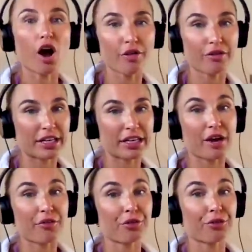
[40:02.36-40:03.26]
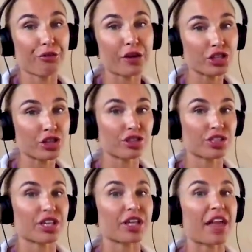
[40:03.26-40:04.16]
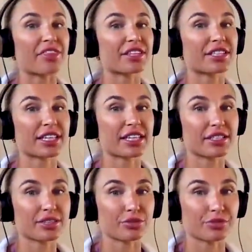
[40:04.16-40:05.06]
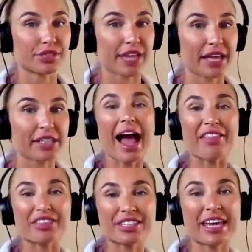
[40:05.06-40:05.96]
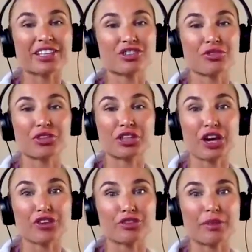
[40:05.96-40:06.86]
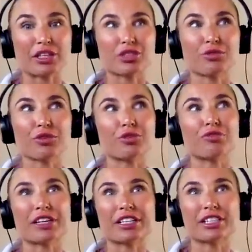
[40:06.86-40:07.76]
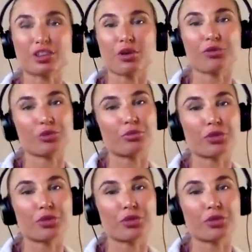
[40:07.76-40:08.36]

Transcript: I really love the fresh cotton and the sea salt scent, and the texture of the deodorant makes you feel really soft and